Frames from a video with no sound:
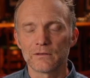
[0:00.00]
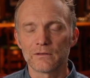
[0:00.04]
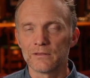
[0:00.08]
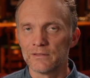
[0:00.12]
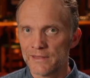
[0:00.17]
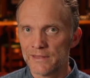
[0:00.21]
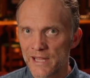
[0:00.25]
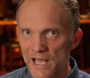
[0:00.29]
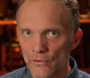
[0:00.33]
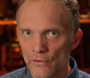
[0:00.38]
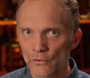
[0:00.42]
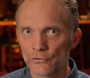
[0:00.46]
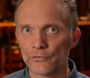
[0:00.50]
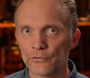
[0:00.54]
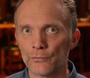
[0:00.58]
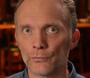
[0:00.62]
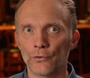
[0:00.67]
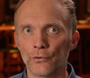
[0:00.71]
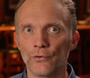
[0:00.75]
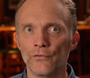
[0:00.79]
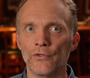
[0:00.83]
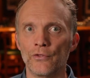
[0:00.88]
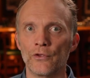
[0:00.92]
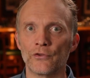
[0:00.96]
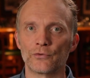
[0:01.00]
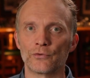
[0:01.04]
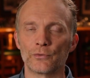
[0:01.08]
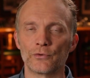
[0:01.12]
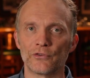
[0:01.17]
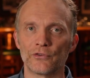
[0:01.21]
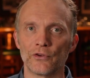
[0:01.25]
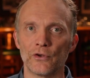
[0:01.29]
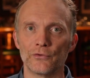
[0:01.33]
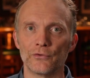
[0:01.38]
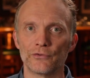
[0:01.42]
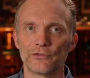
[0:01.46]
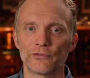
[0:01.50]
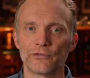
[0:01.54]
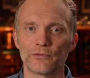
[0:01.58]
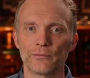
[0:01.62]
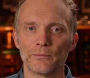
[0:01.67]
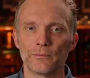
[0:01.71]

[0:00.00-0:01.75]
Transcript: Now let's improve those results.